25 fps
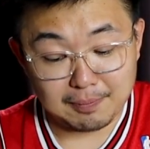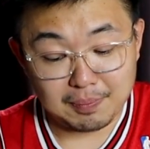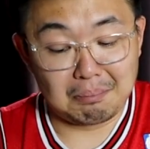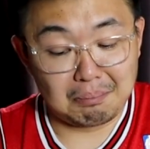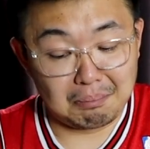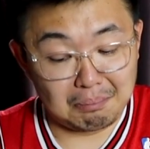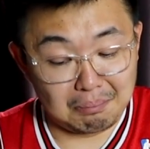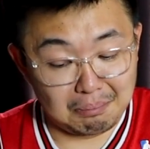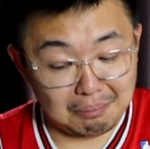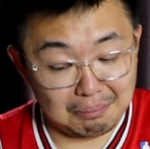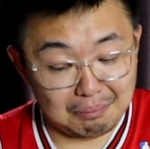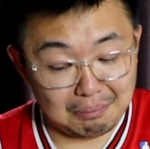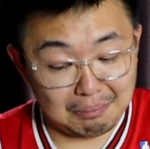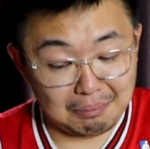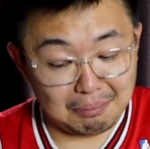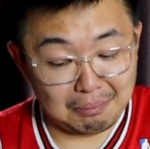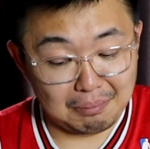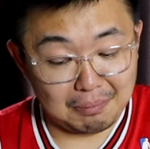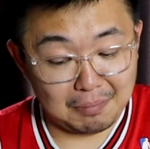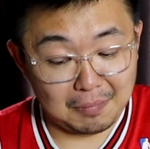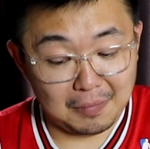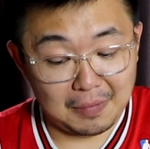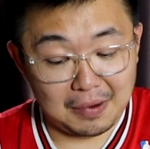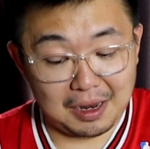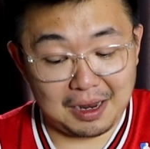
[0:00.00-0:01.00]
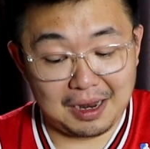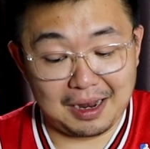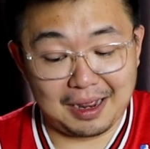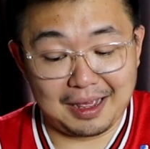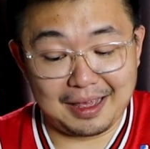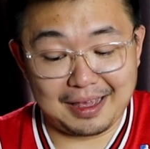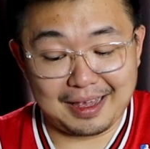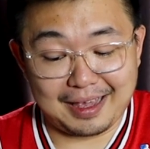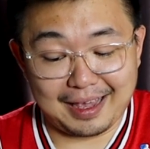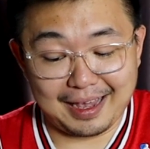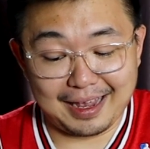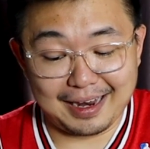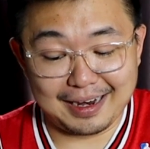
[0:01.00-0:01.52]

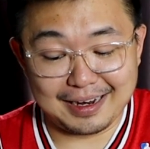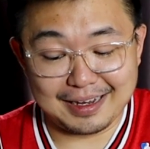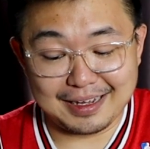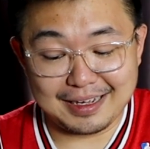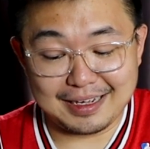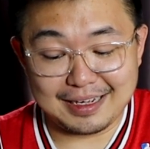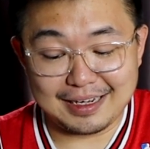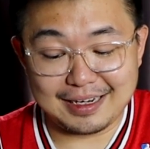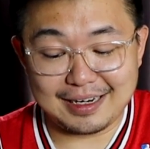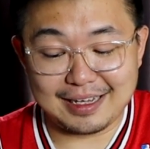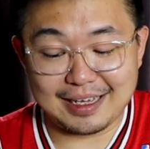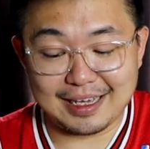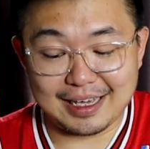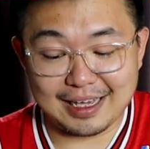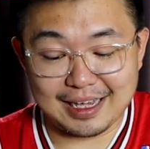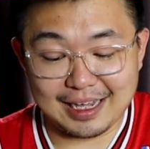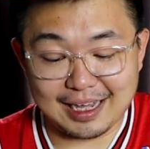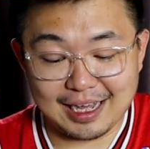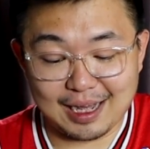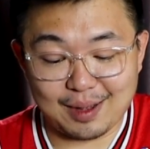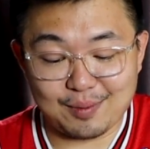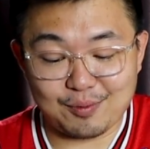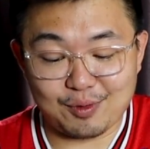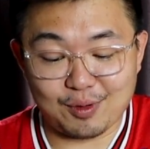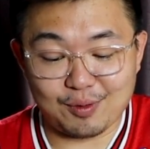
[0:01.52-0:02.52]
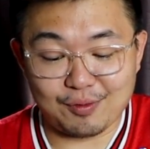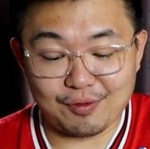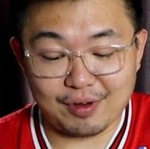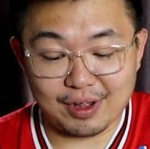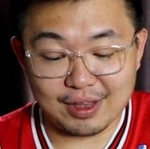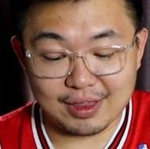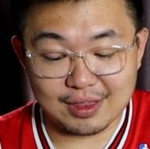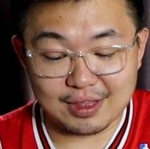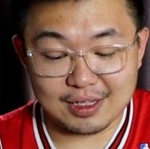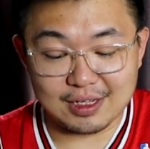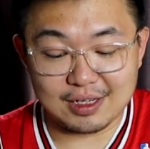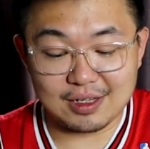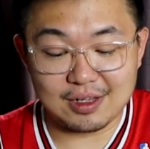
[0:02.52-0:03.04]
I can earn income from
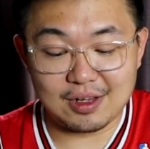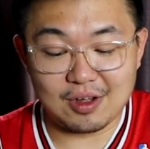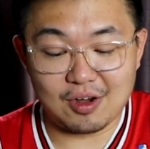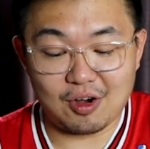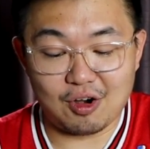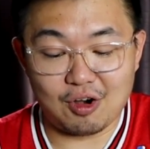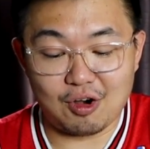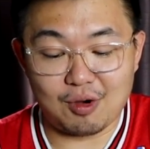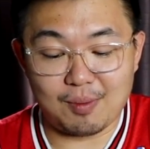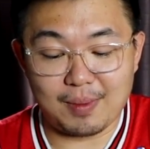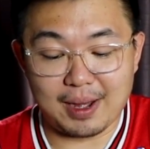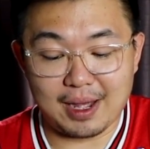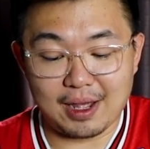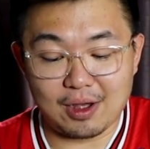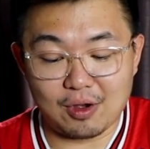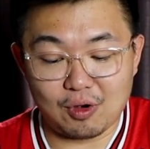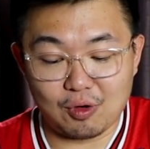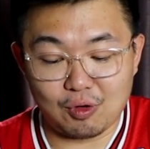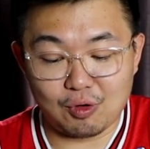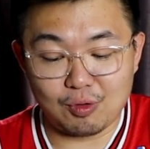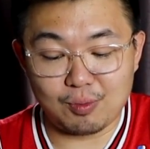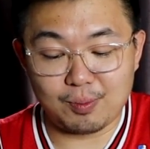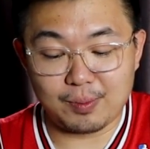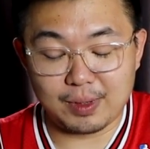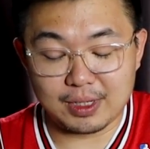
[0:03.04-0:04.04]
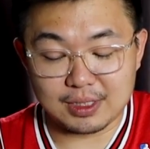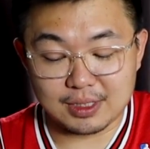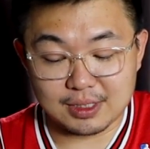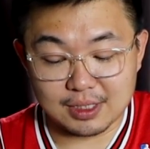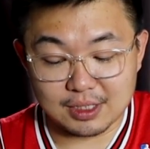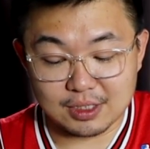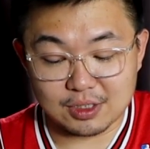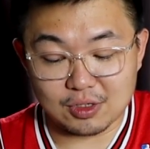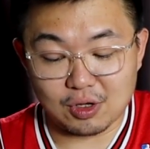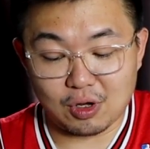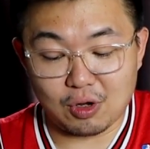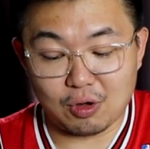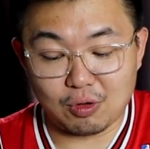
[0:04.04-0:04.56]
rental or my own
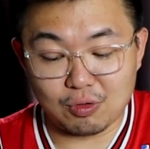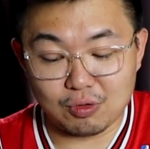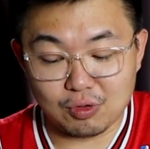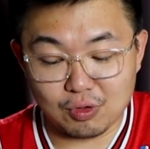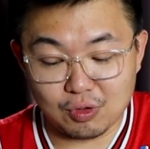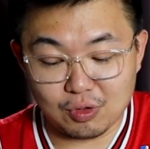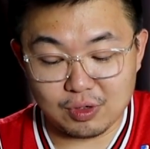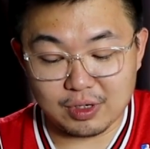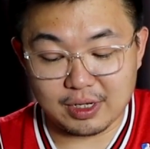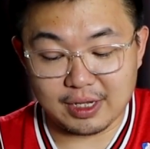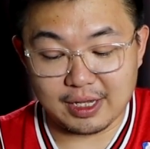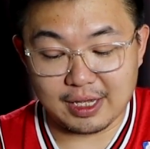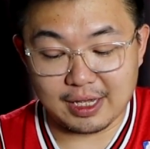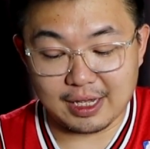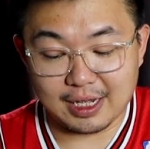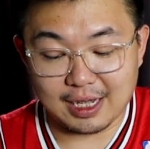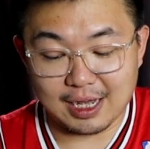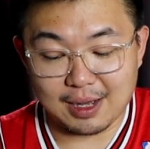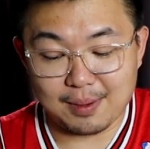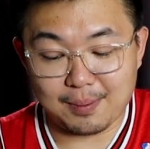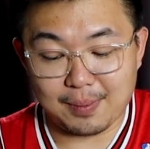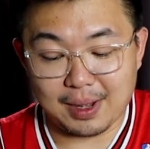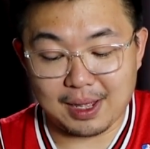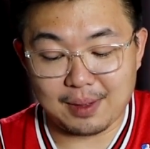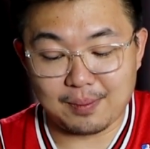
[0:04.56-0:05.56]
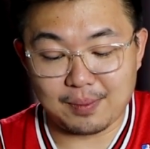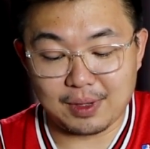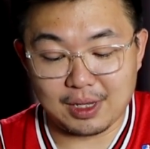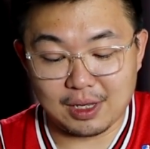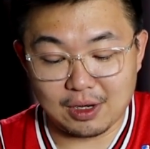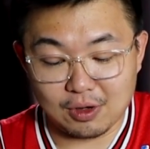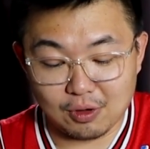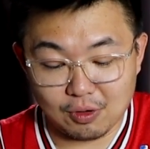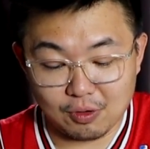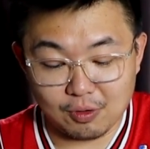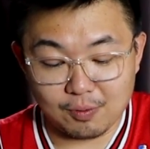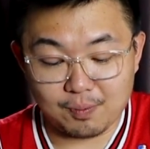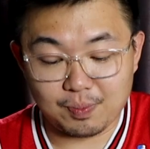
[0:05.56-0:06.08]
business, although the income might be
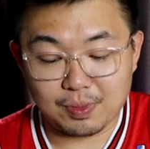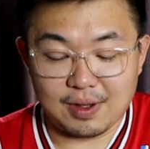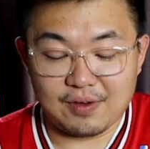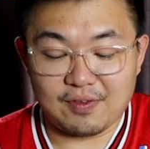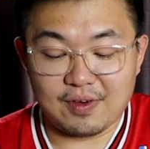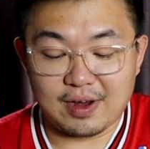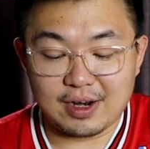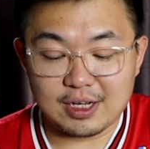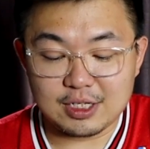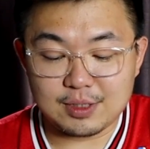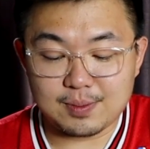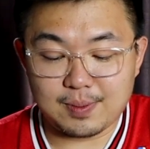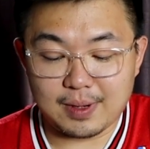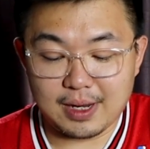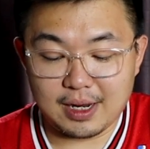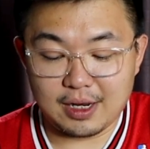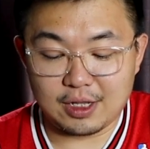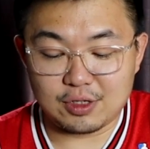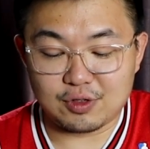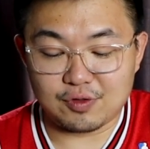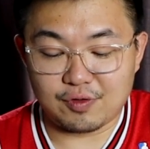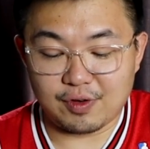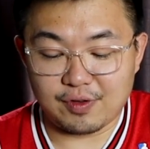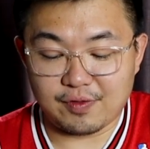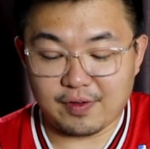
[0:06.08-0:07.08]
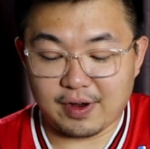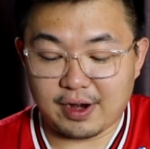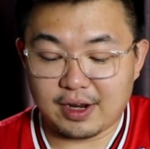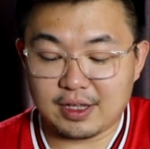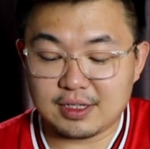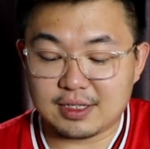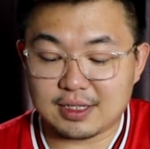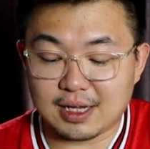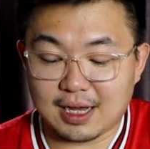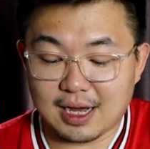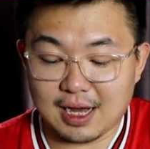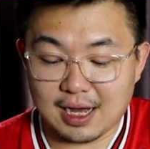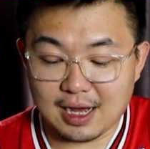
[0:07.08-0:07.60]
low. My father's plan is to
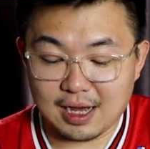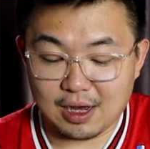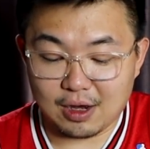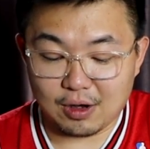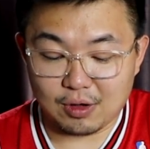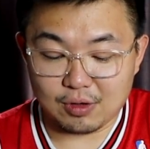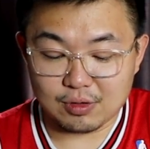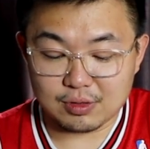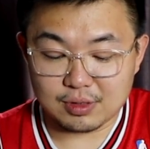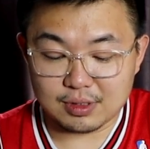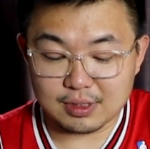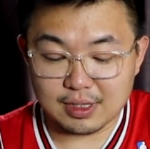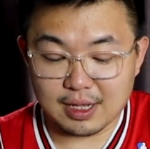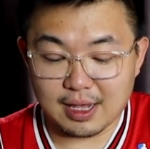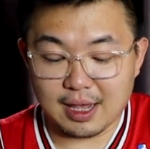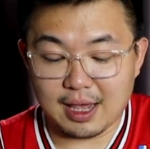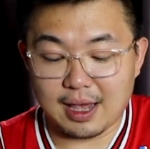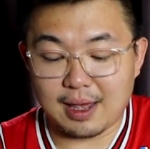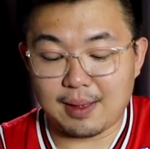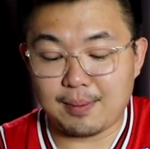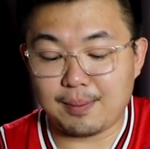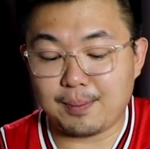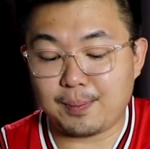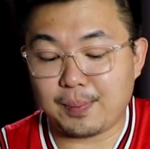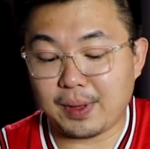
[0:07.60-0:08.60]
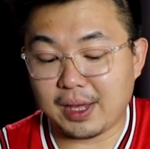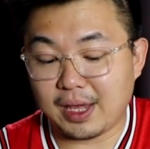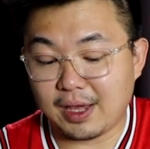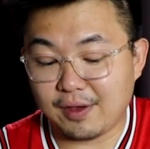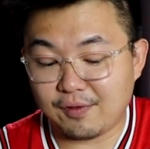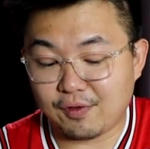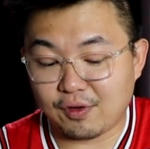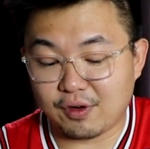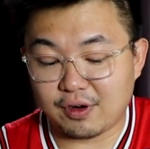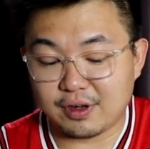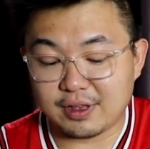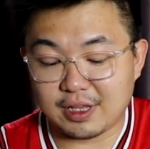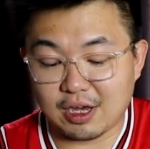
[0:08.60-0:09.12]
refinance the house and pay
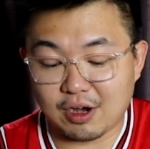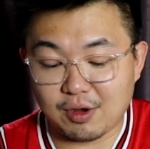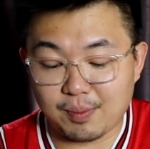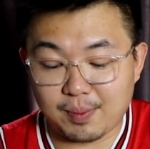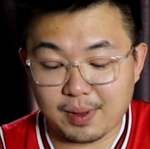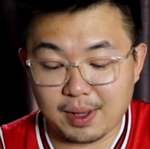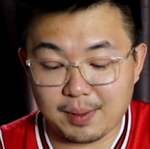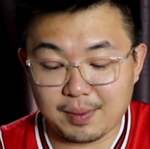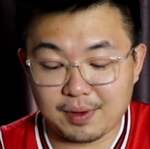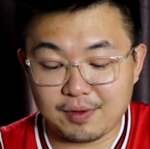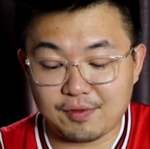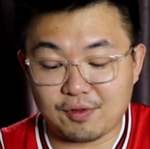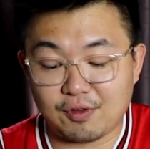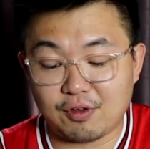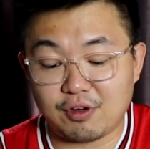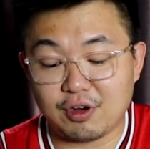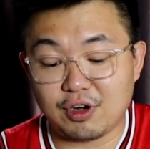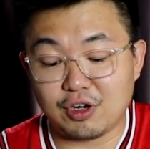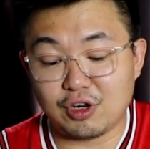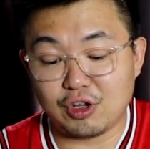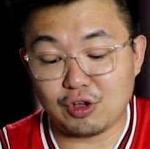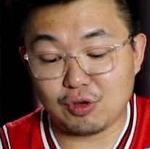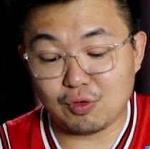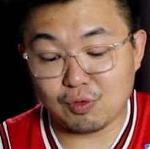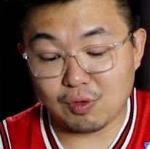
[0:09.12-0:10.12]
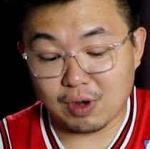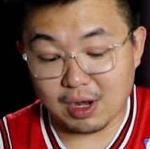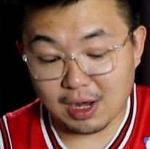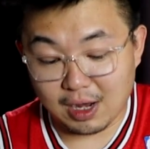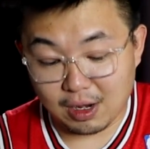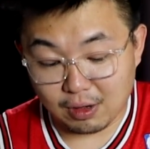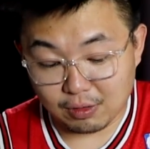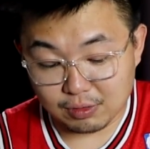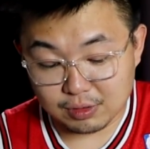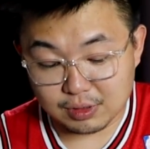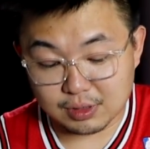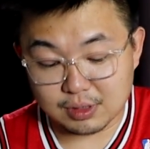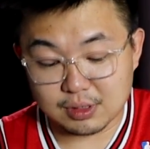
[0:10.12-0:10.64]
for a down payment for a new
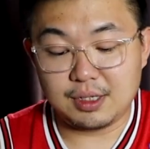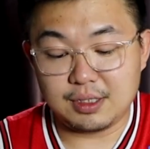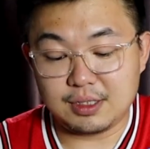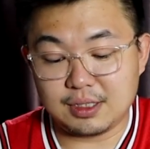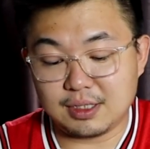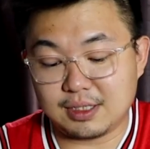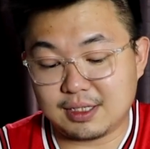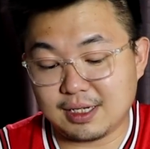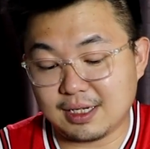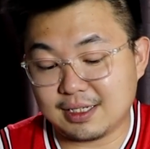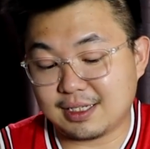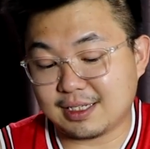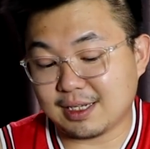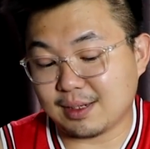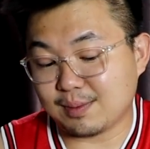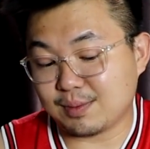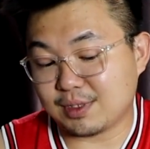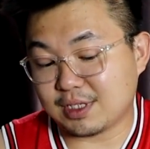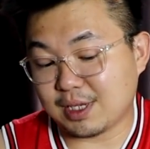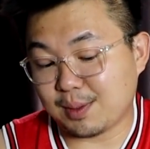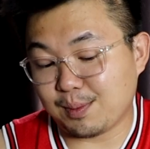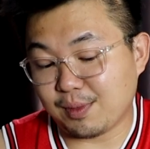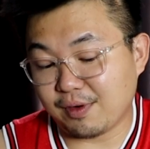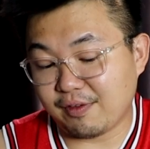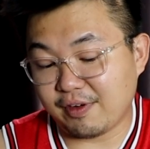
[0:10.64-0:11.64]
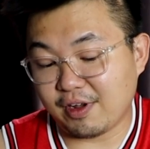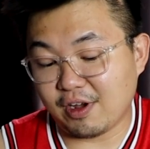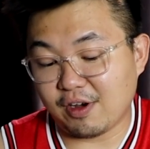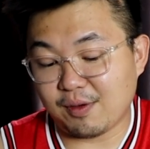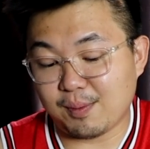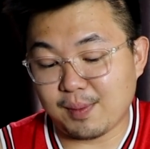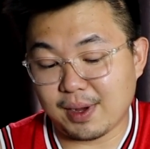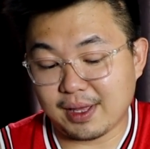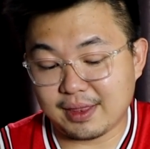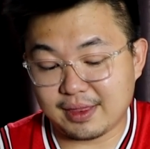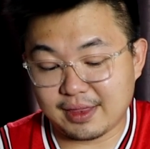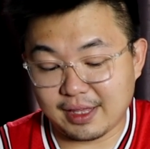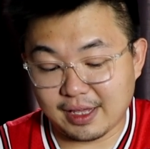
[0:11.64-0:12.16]
house. This is just some summary of
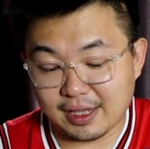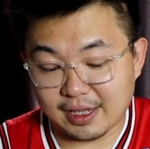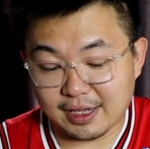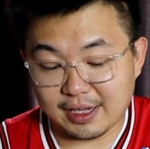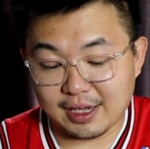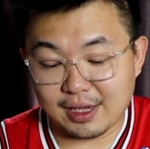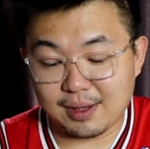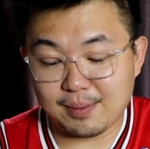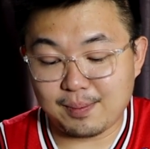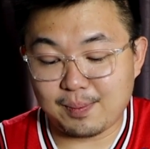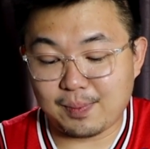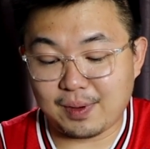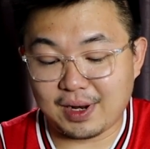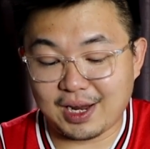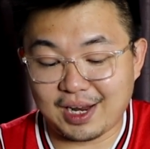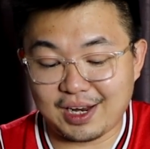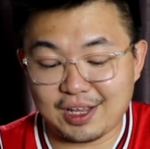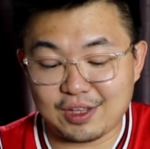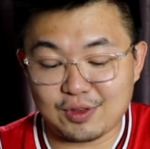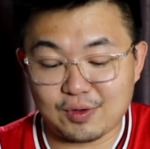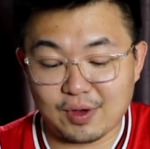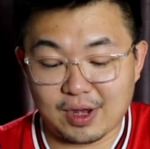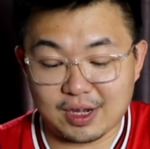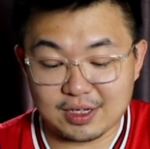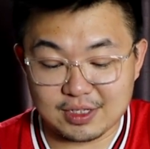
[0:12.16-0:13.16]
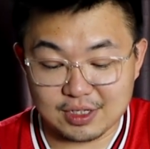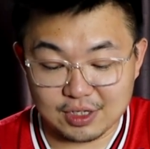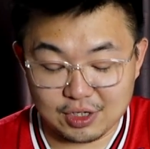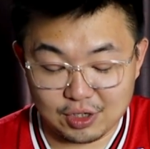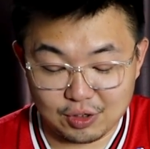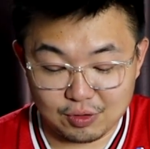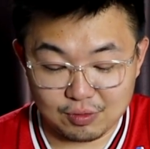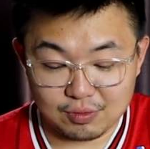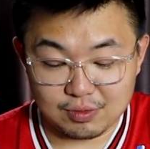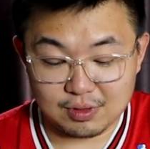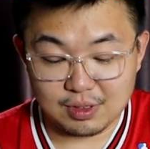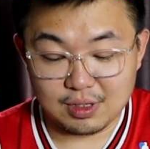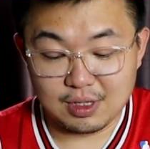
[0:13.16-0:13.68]
my thinking, planning to
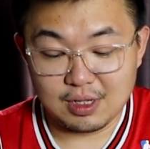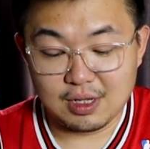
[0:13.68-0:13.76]
execute.